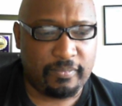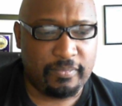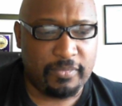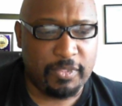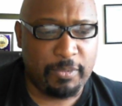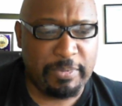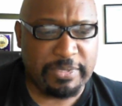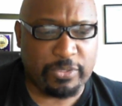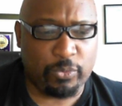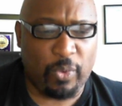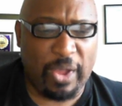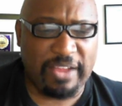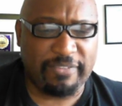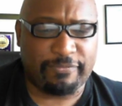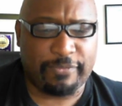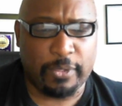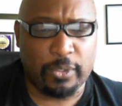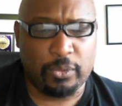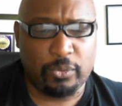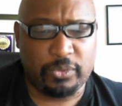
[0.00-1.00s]
Mr. White
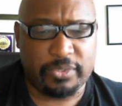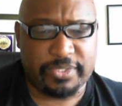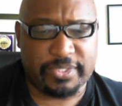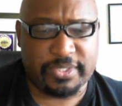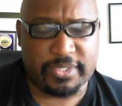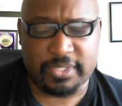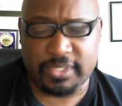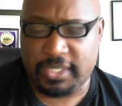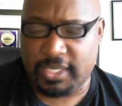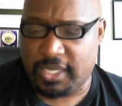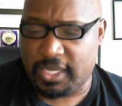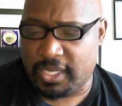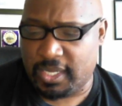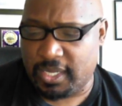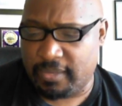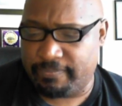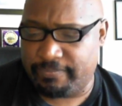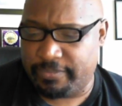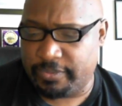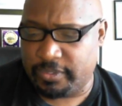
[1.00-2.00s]
Folks,
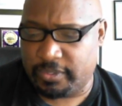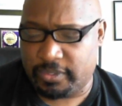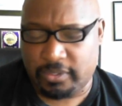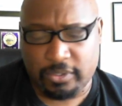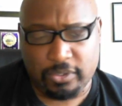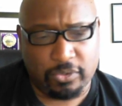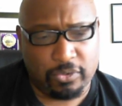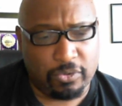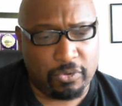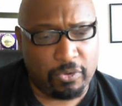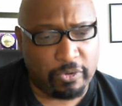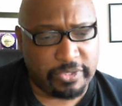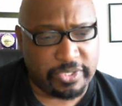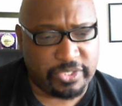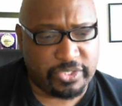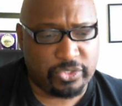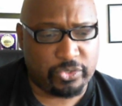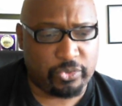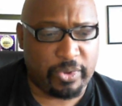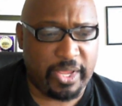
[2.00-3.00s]
Gorgeous
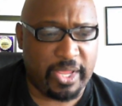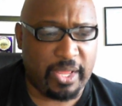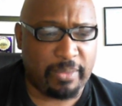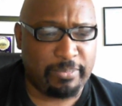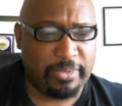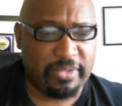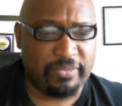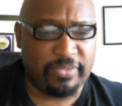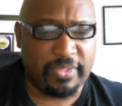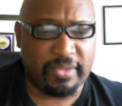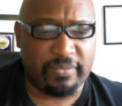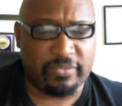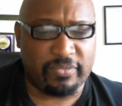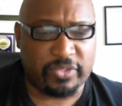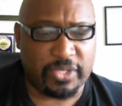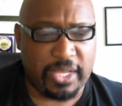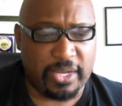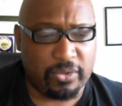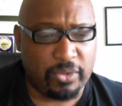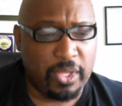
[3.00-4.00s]
Dre, I believe they have a
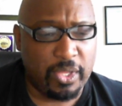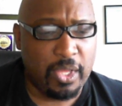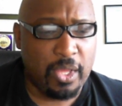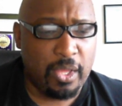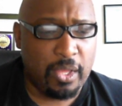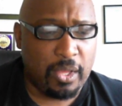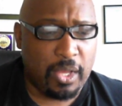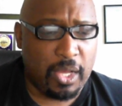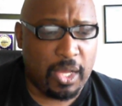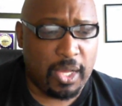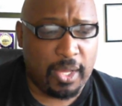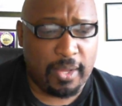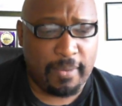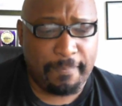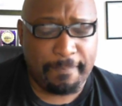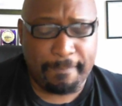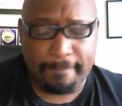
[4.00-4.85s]
channel. The